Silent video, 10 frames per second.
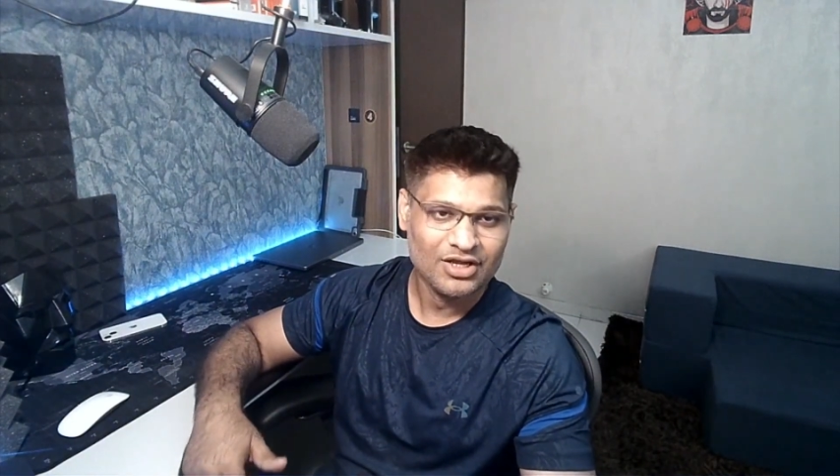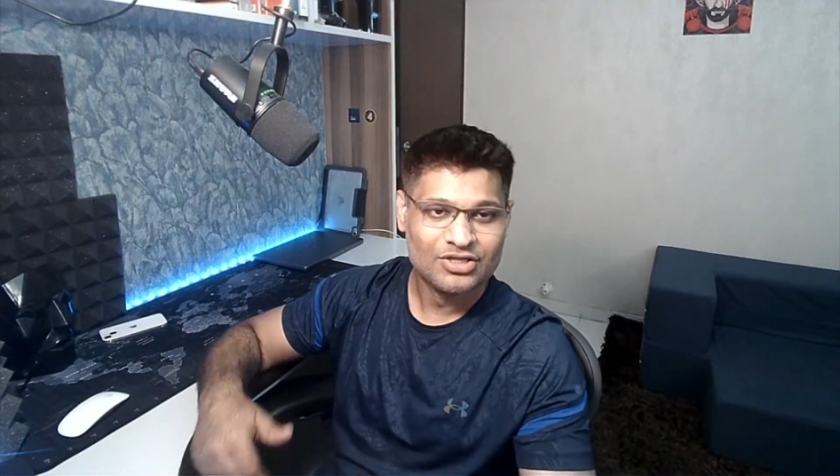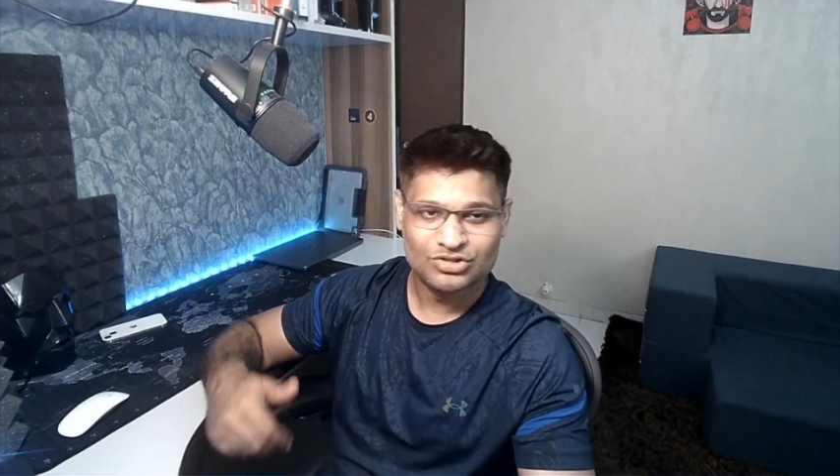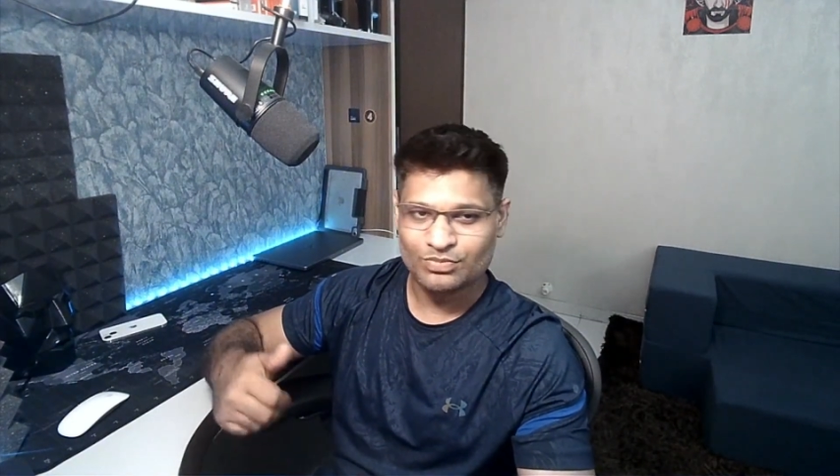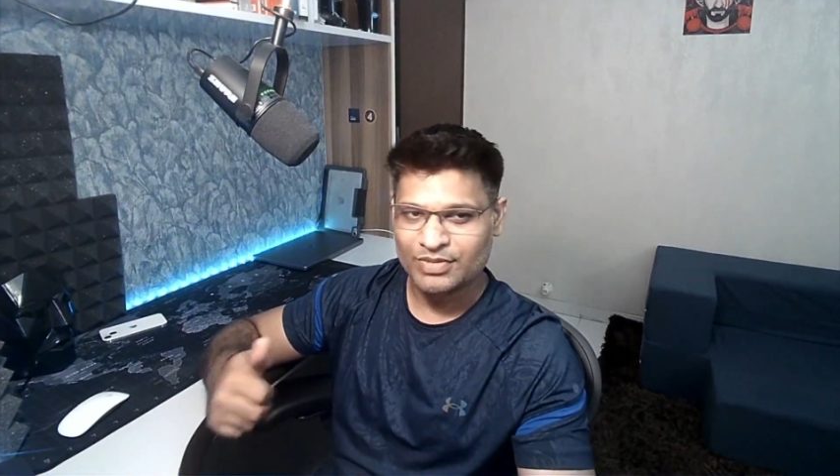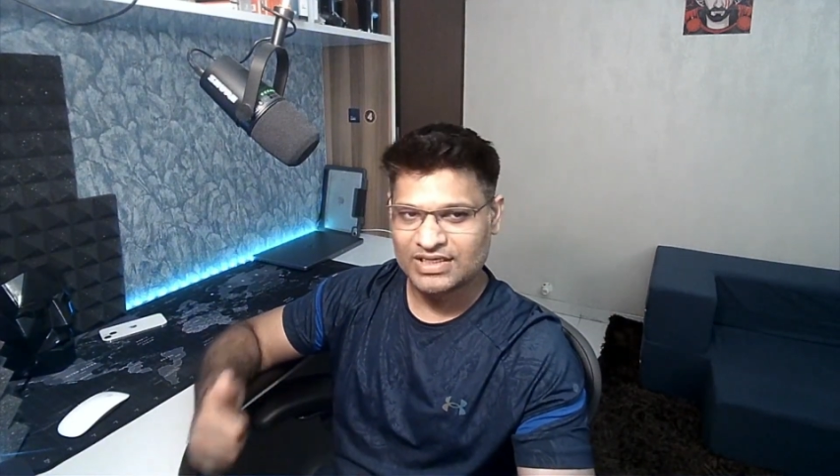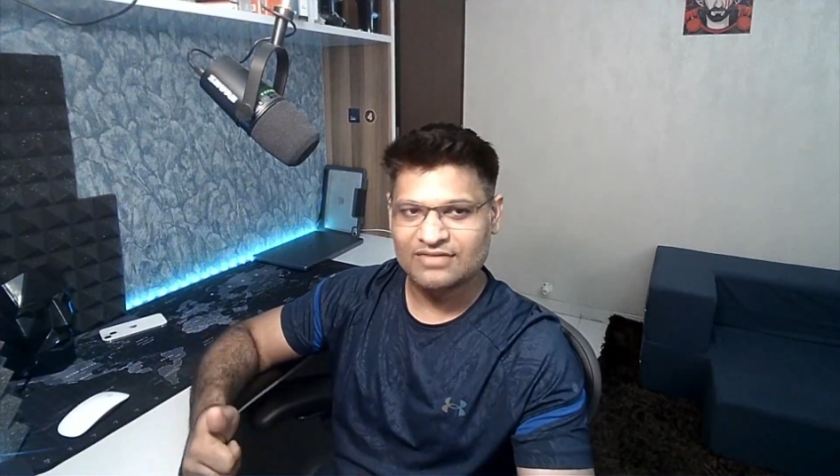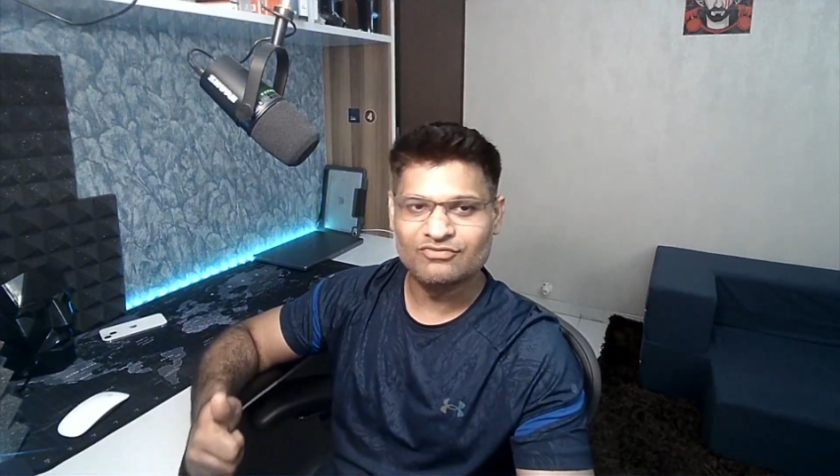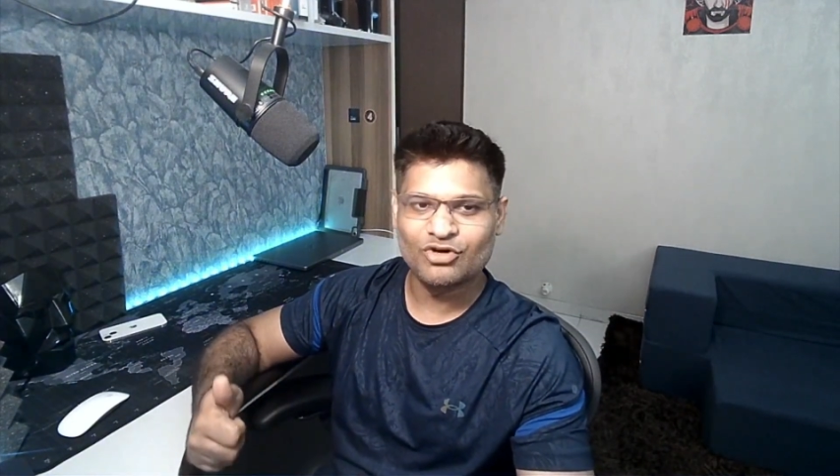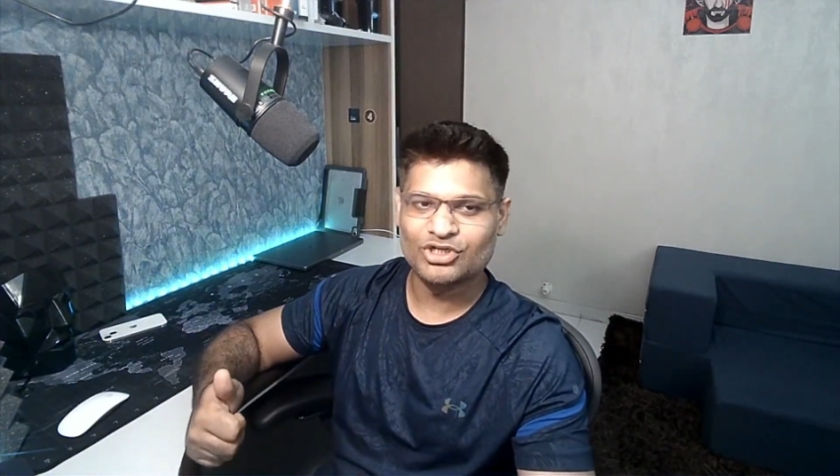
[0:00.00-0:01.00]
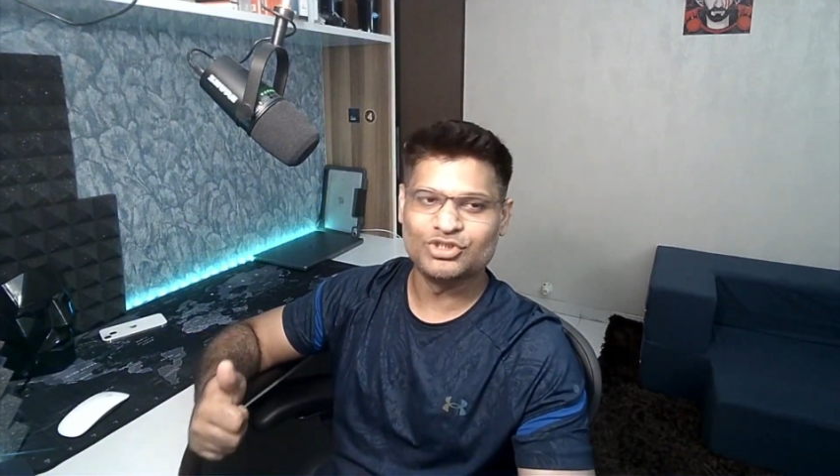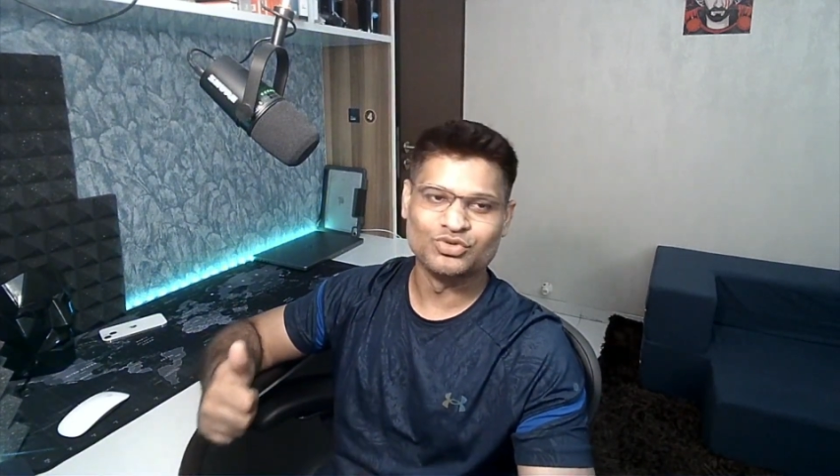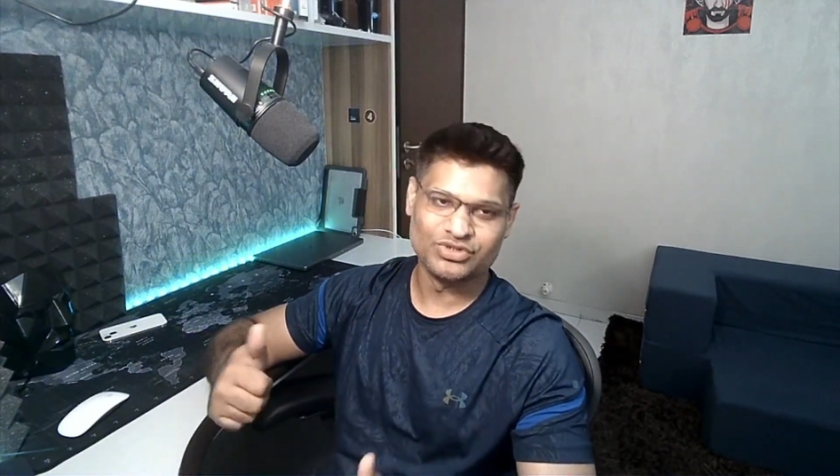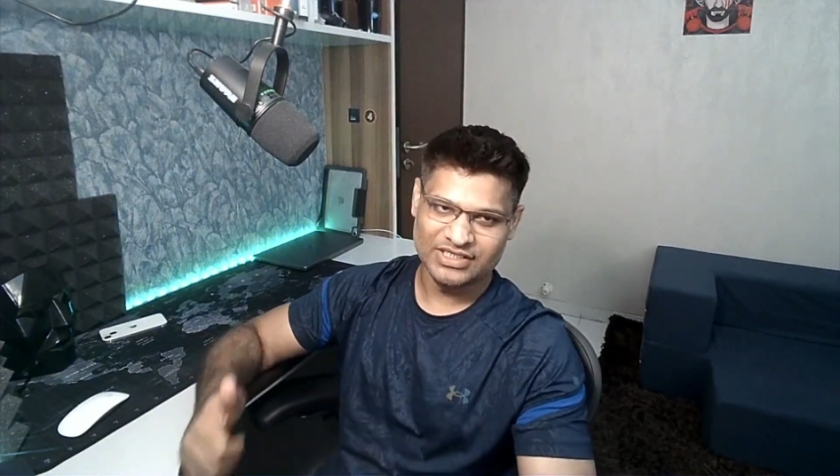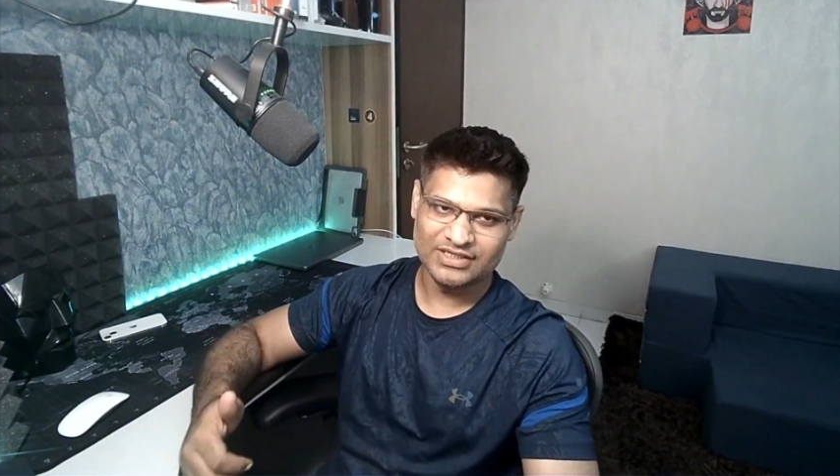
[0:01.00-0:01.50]
So become what you
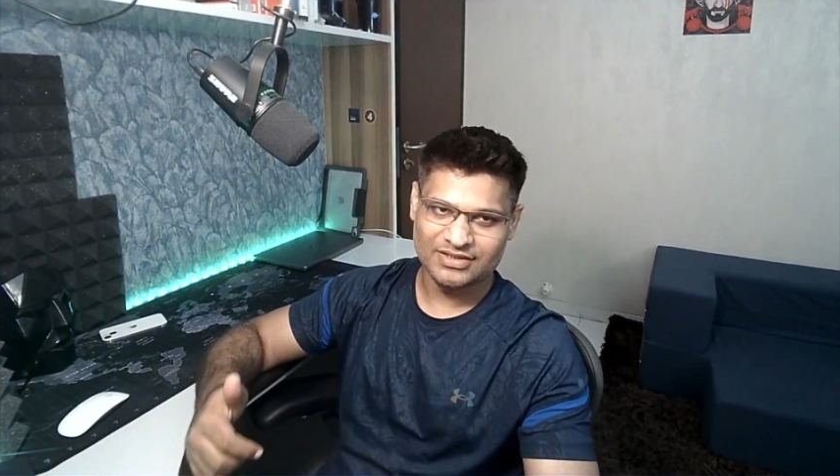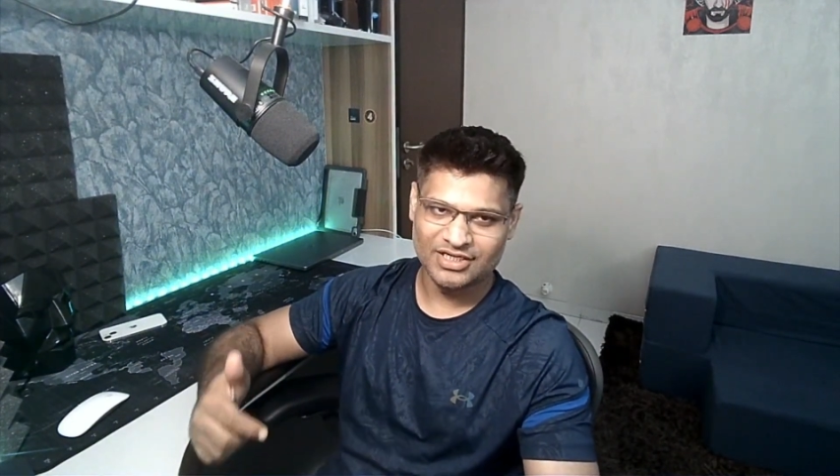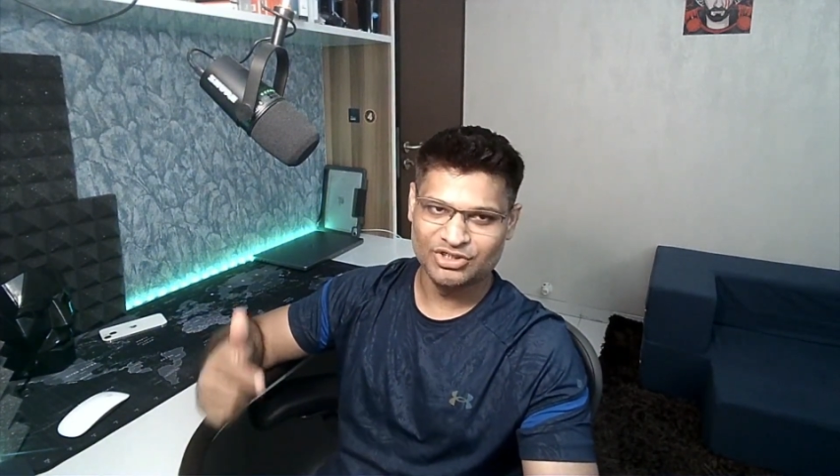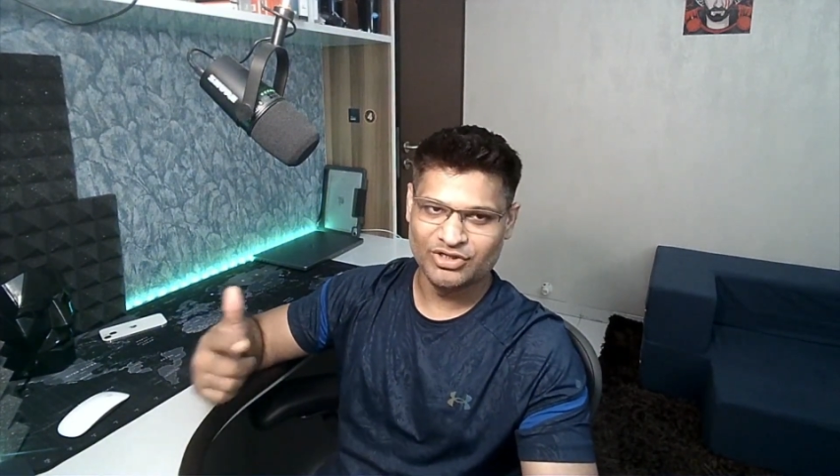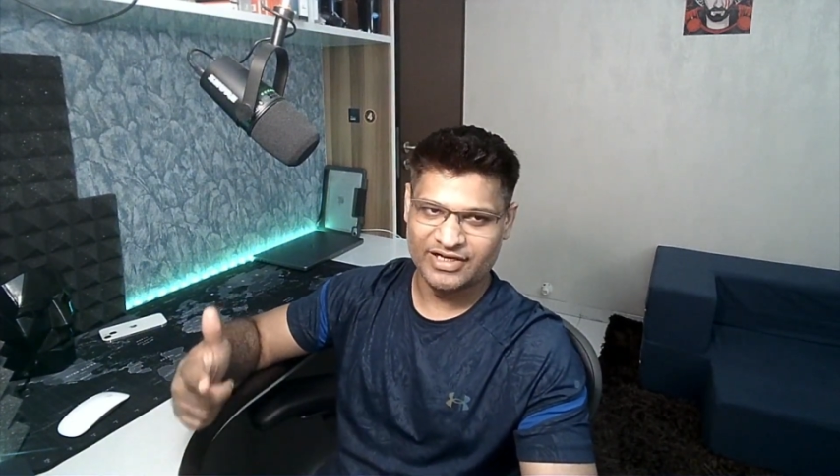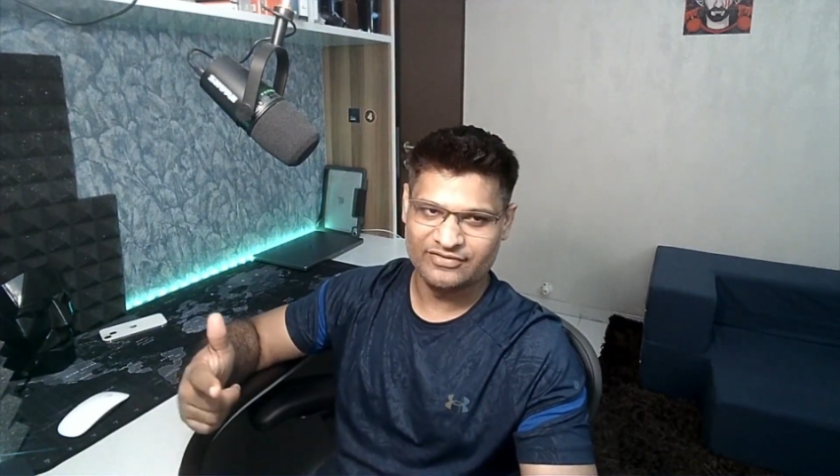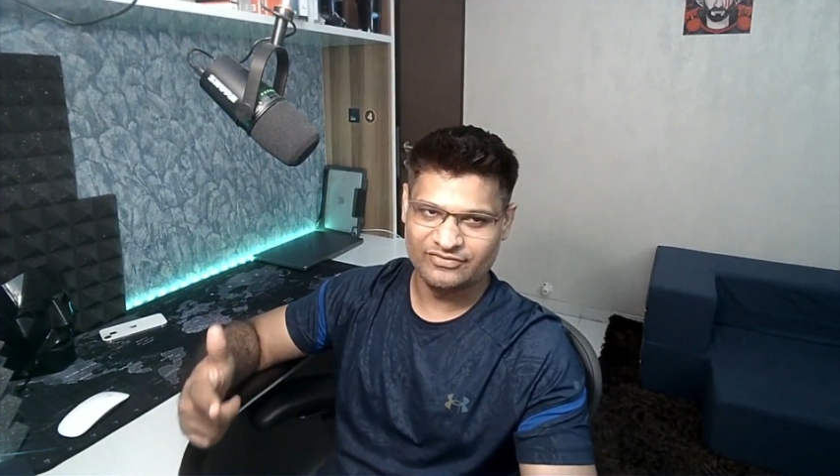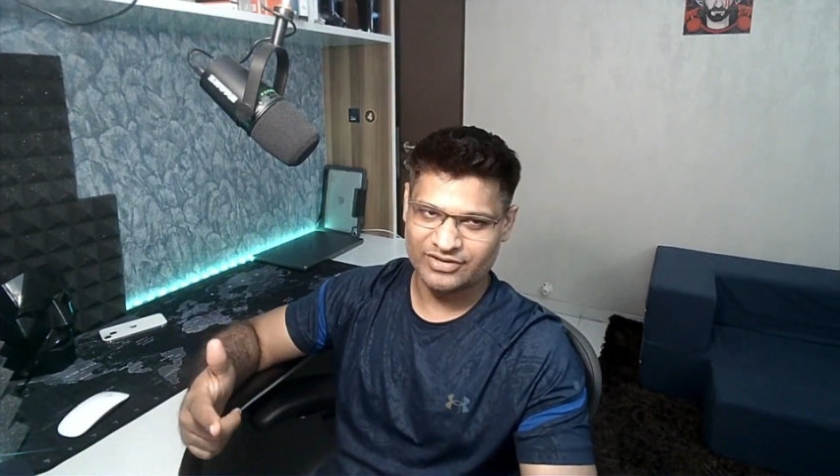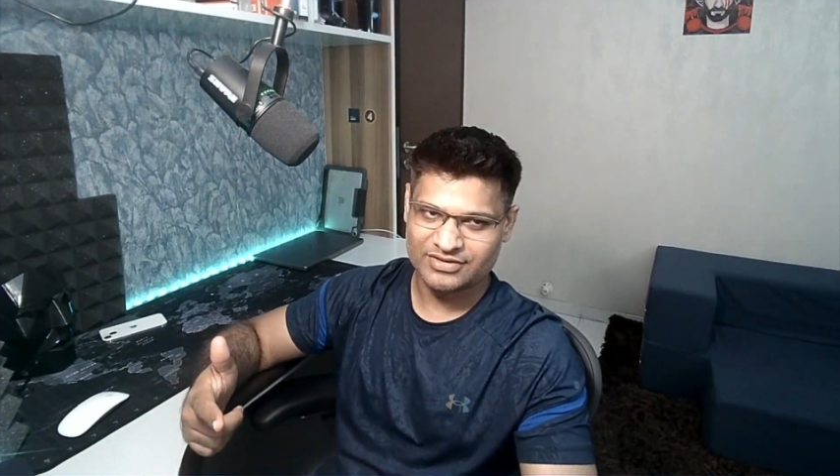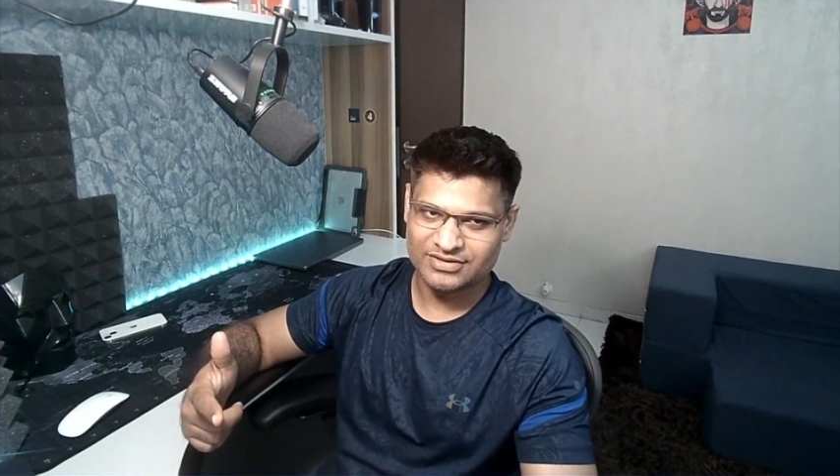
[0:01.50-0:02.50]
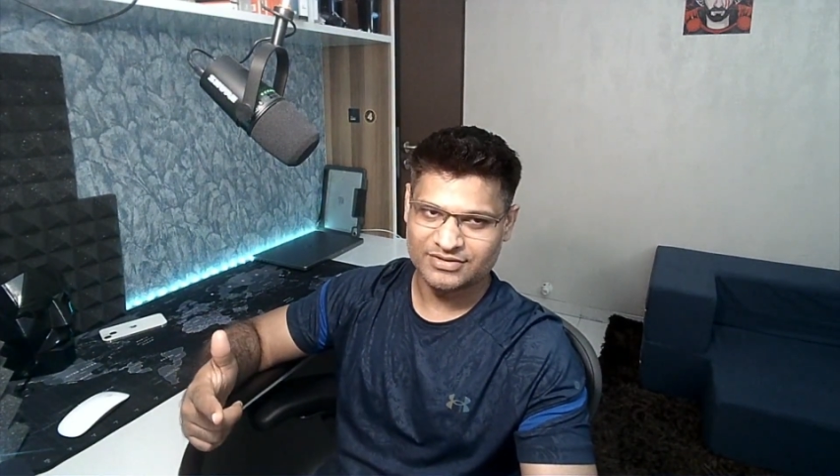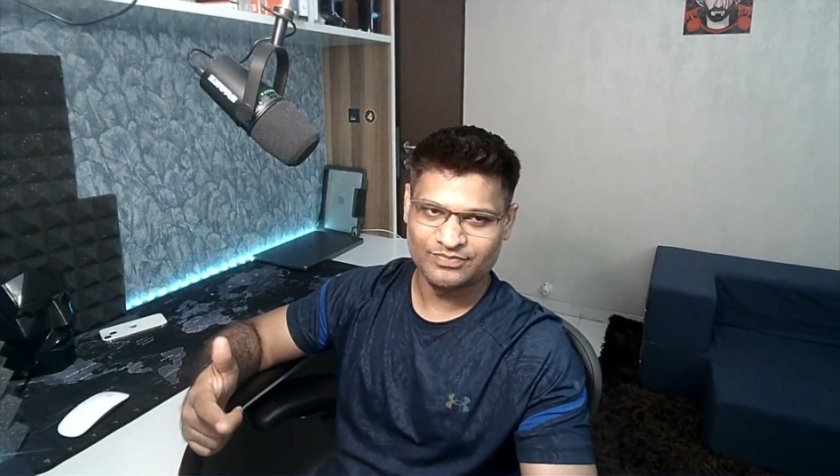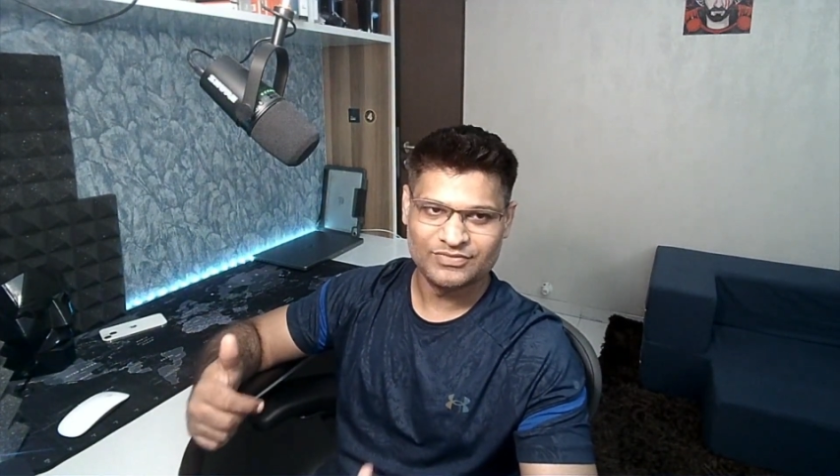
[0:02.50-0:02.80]
seek in your head first